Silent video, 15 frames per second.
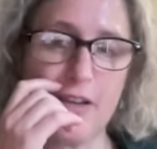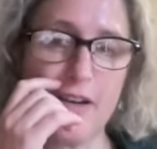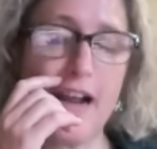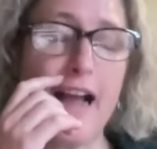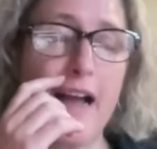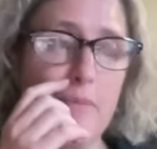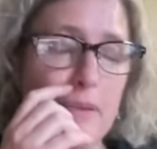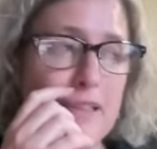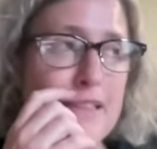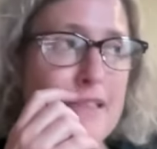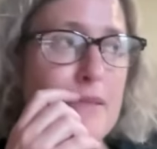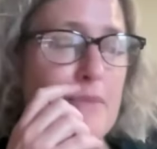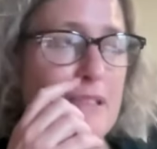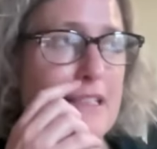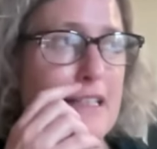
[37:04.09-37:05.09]
There have been
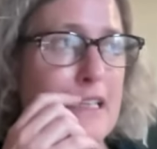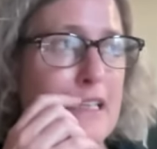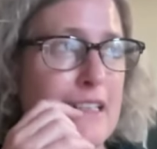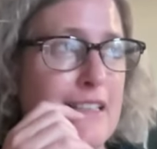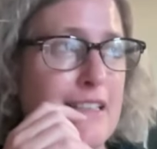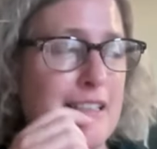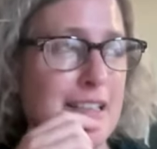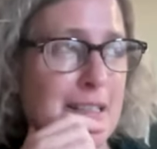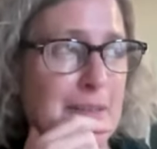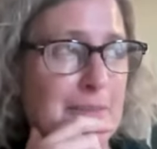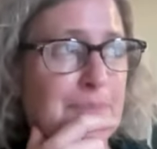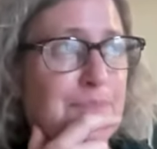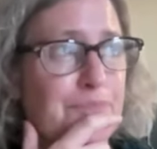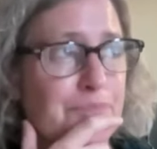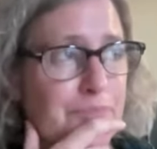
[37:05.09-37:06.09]
some studies
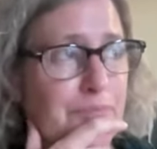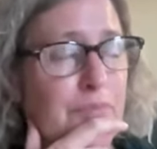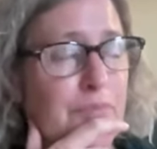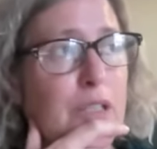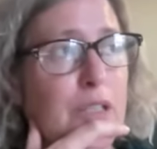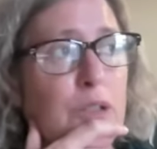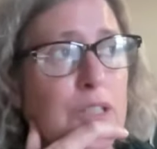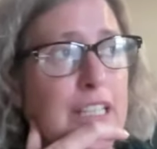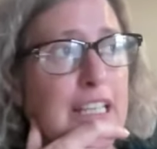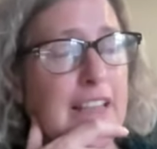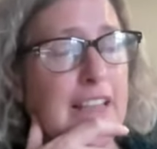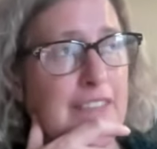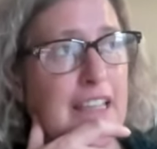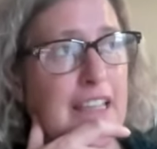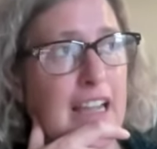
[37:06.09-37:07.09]
looking
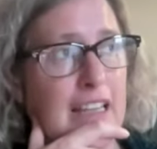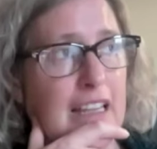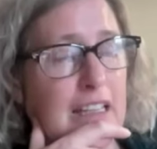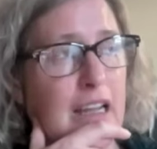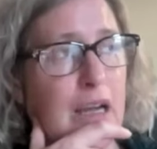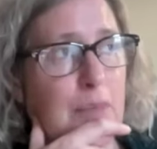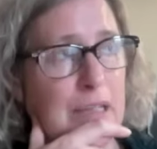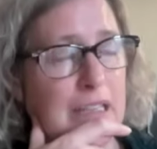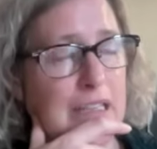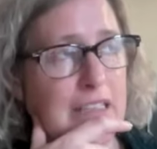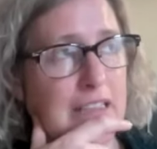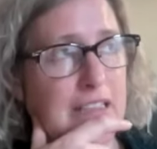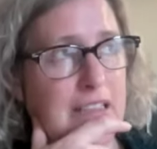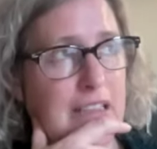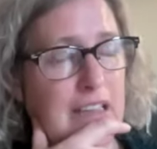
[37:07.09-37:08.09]
at the
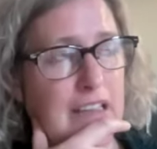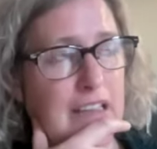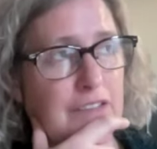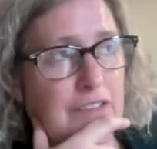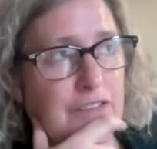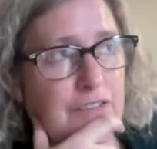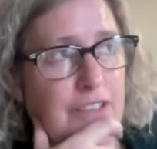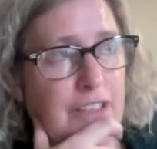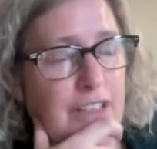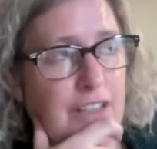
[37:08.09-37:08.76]
economics of,